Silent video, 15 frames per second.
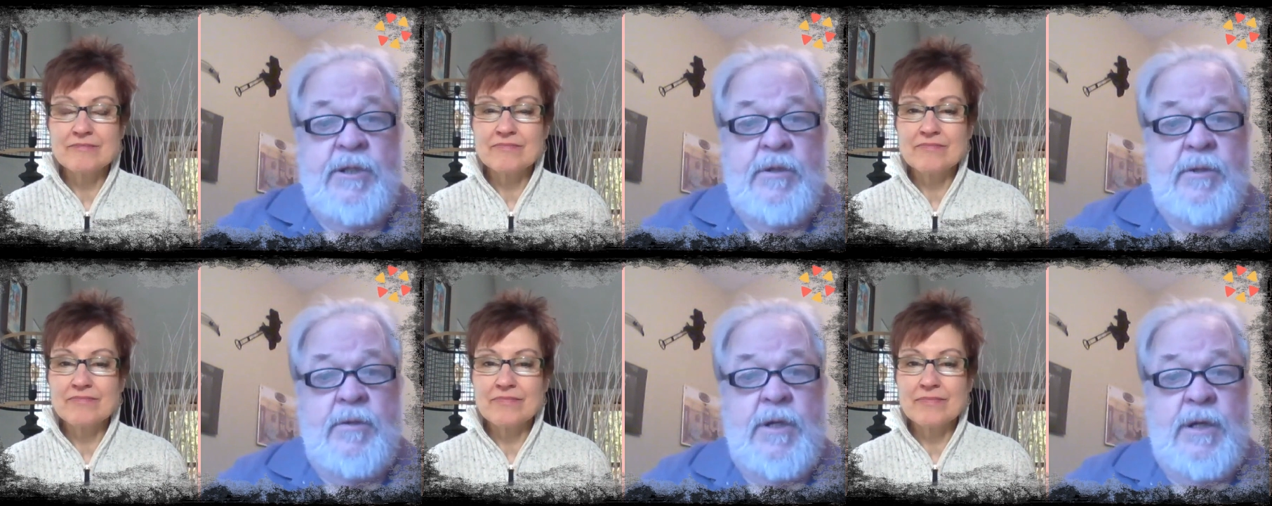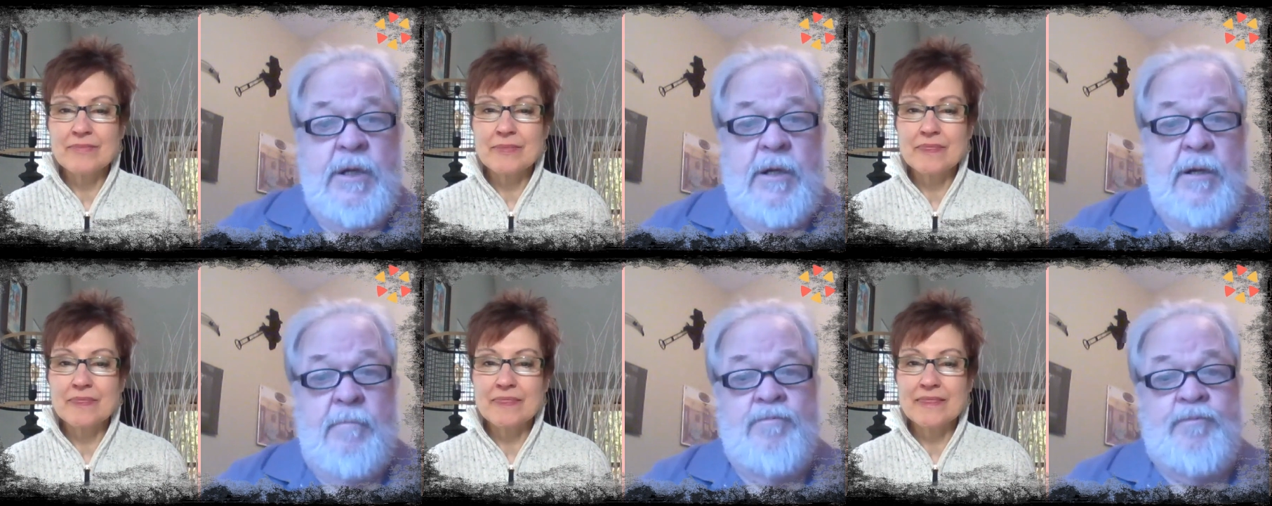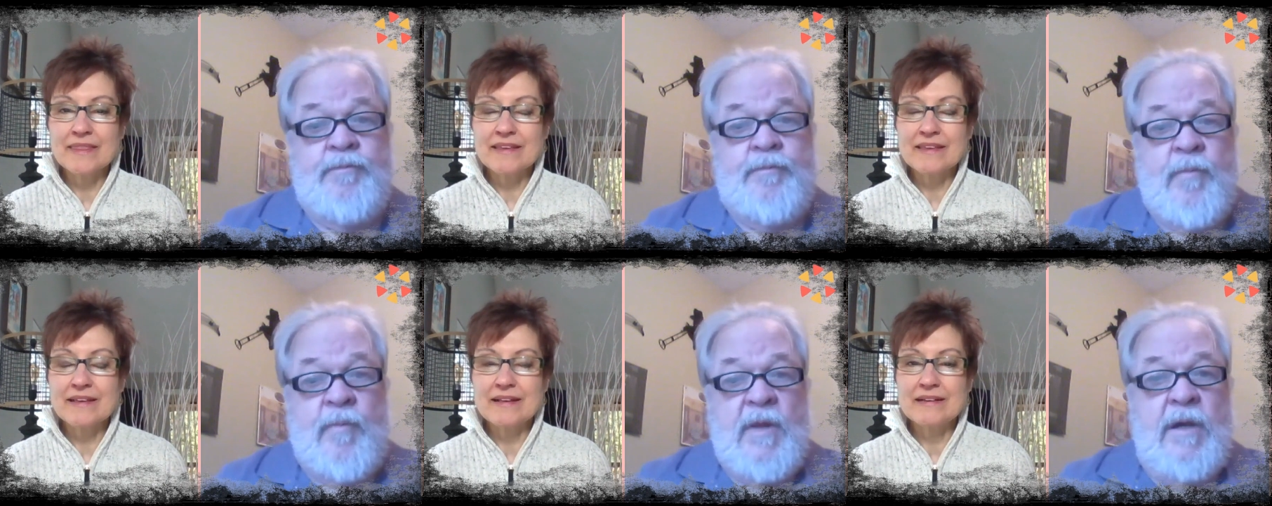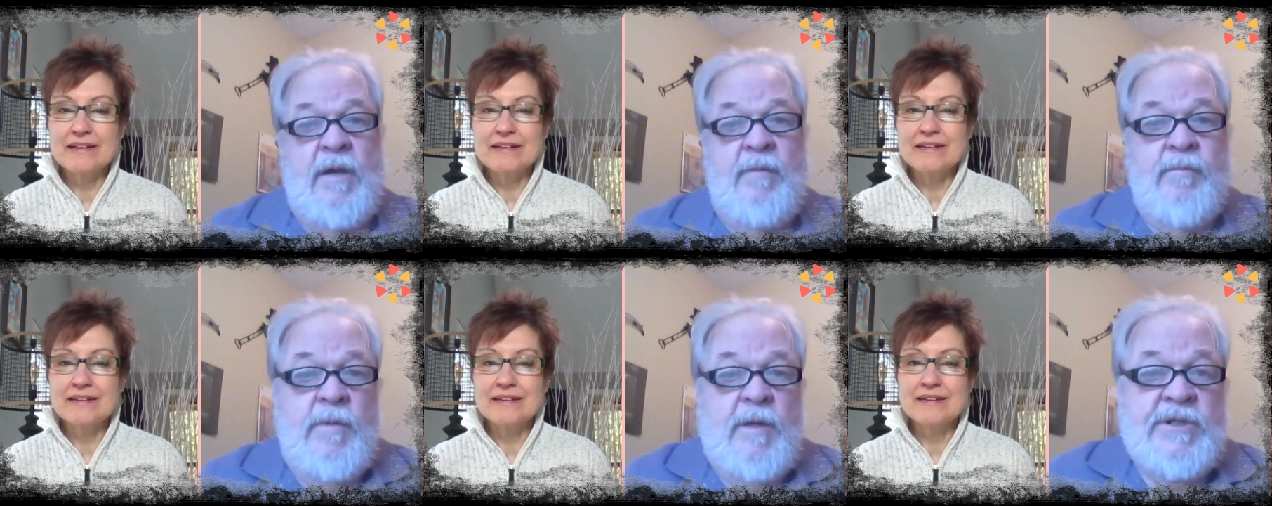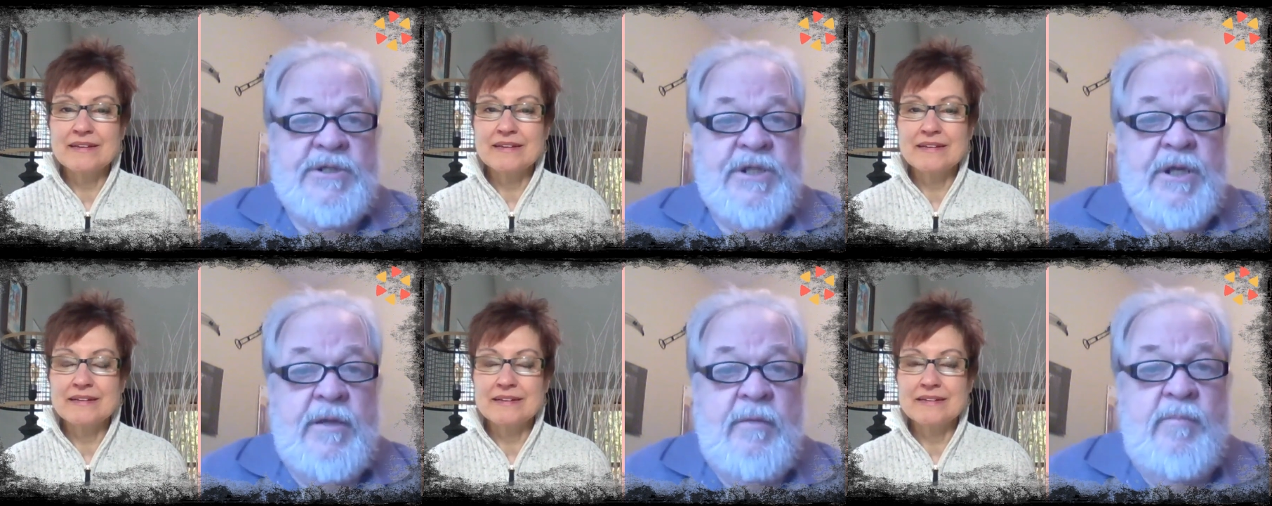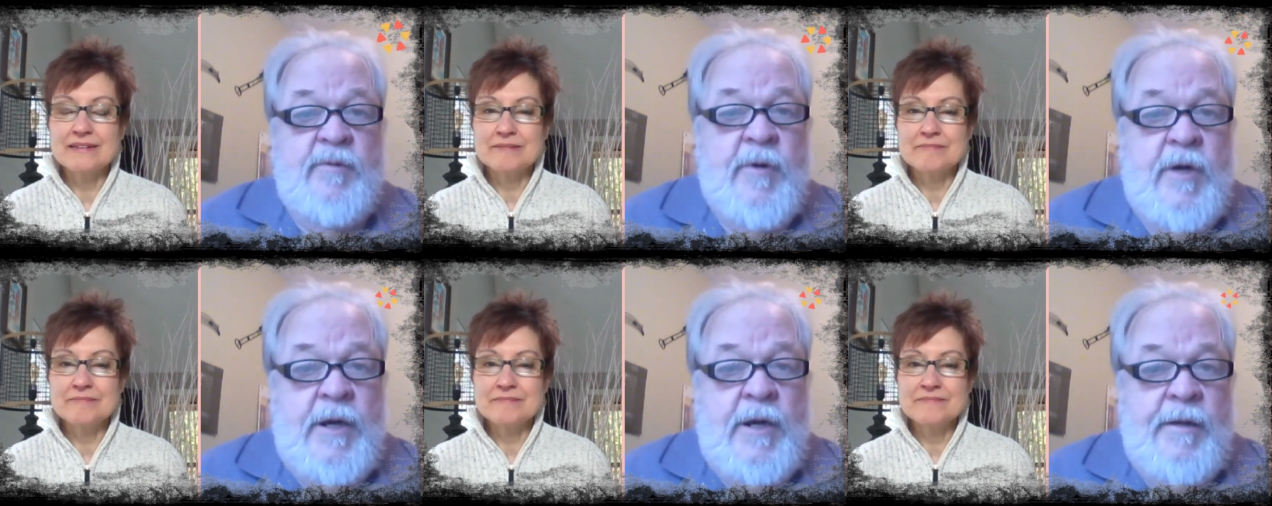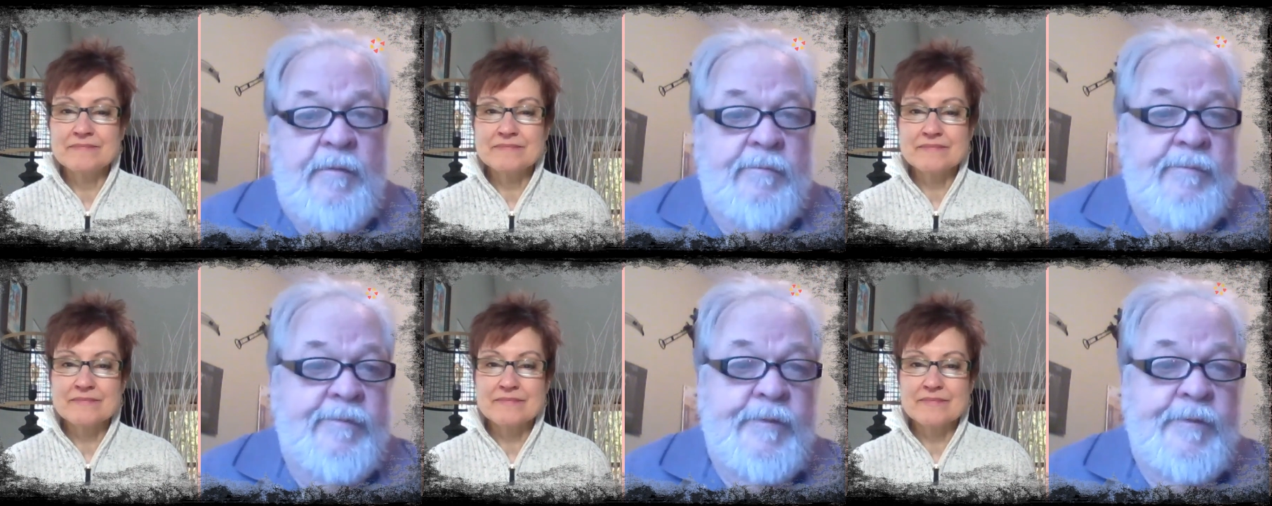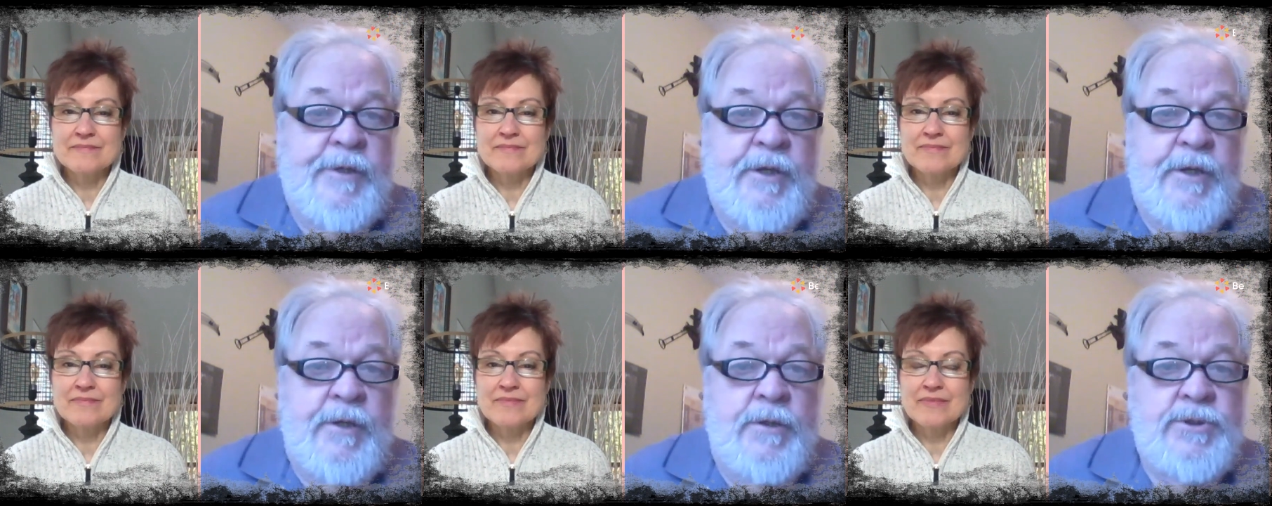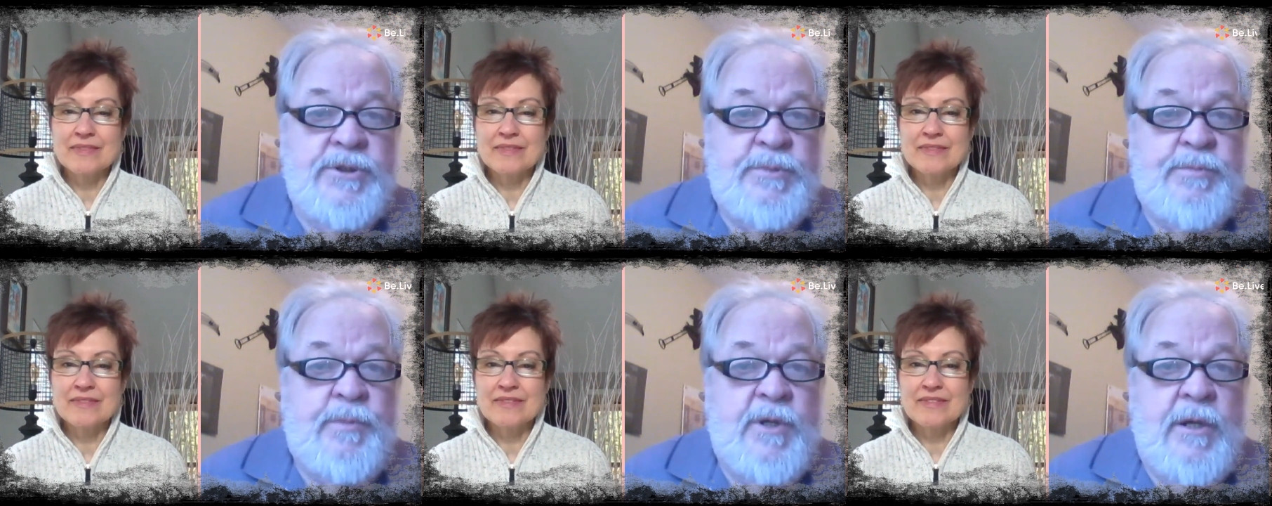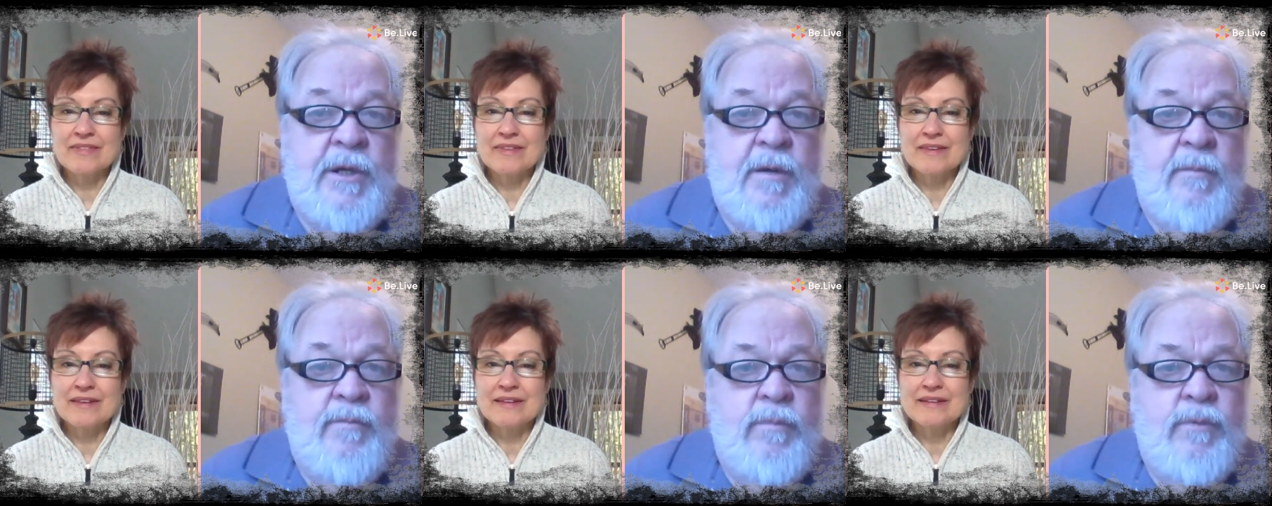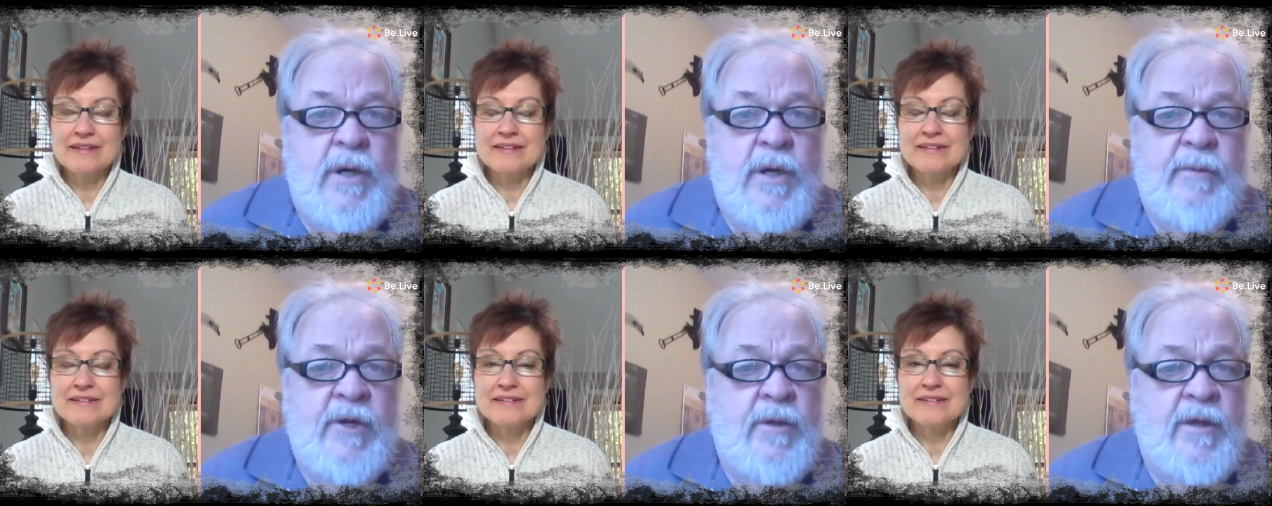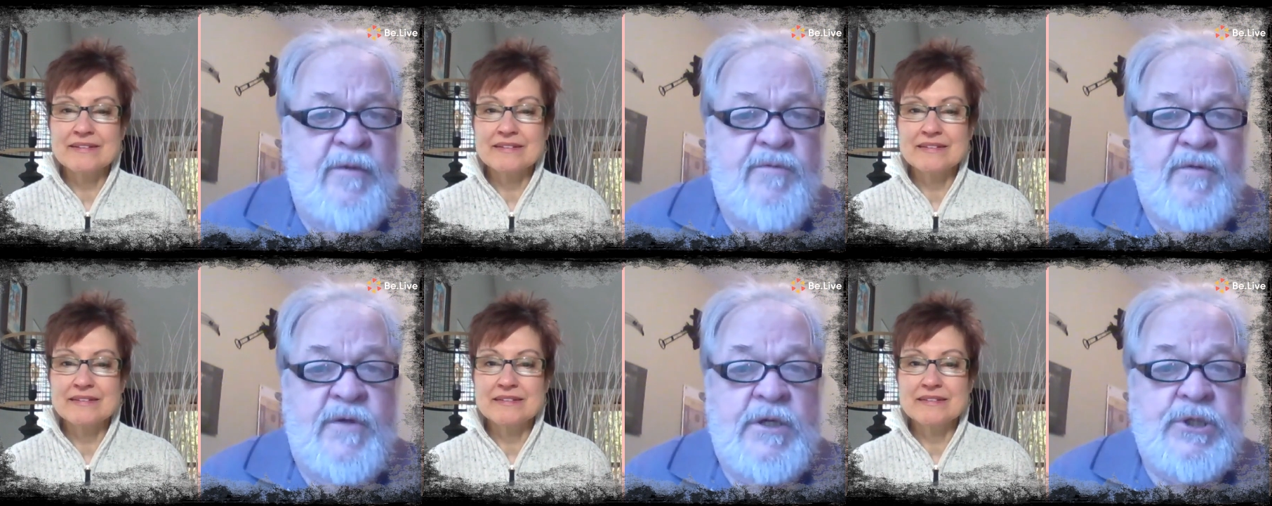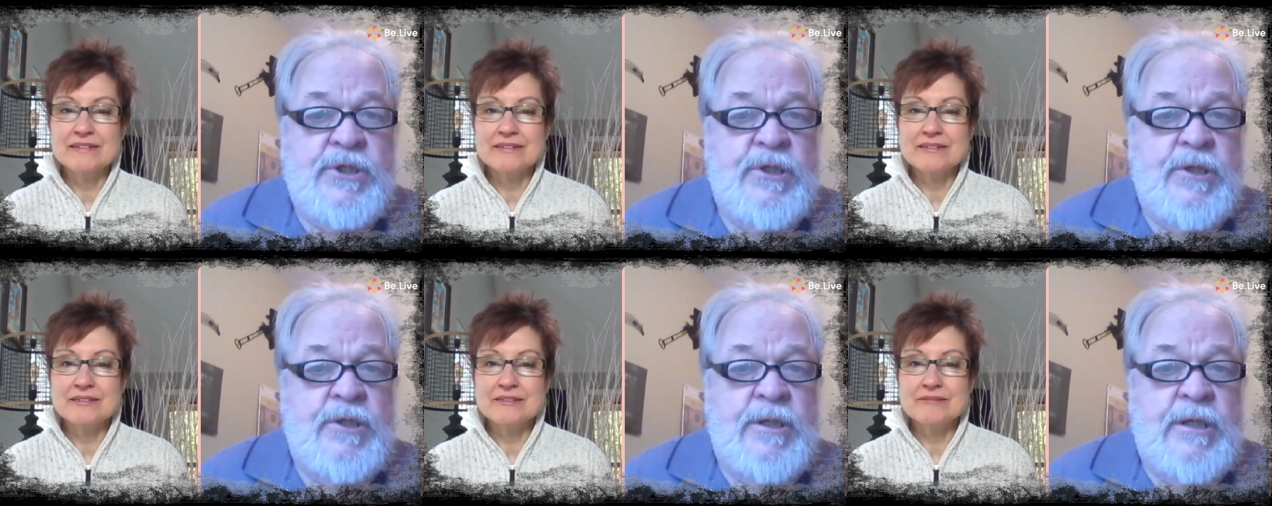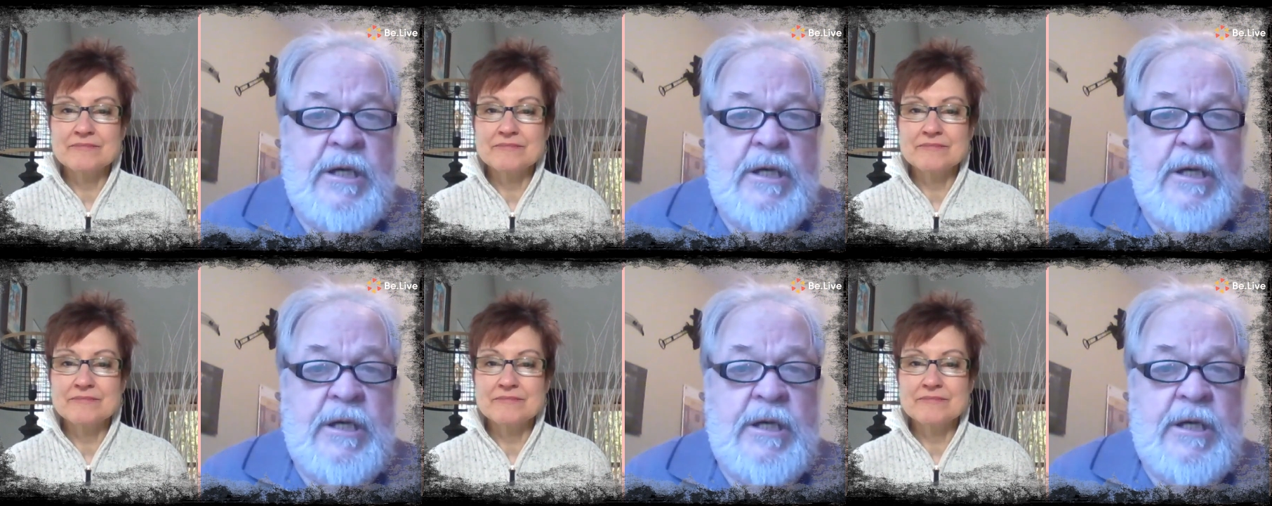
Speaker 1: You know, um, I, like I said, I've been writing for years, but uh, primarily fiction.